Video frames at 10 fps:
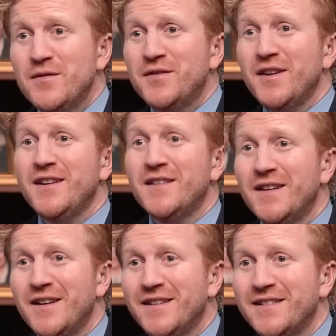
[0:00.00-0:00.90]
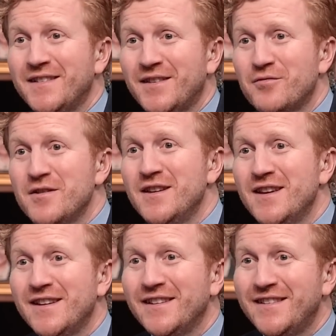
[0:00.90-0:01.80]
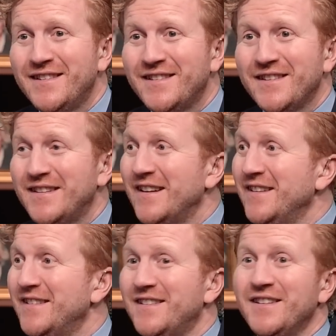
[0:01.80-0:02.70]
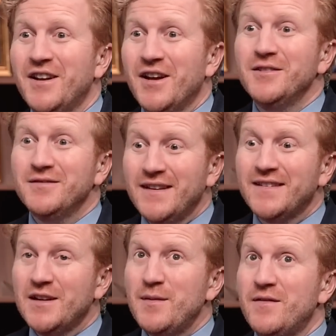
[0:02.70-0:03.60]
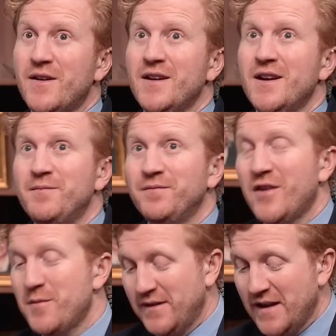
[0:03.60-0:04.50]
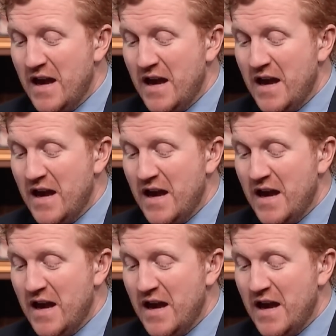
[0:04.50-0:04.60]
seen in the last 3 years, at least, you know, it's going to be very, very busy.